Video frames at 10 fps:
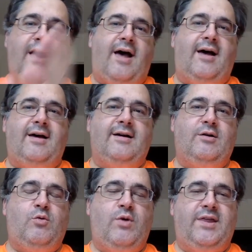uh,
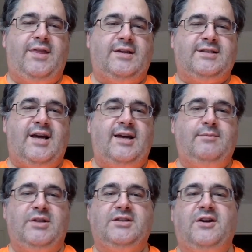with
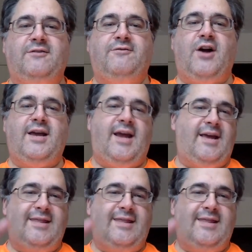assignments on Friday,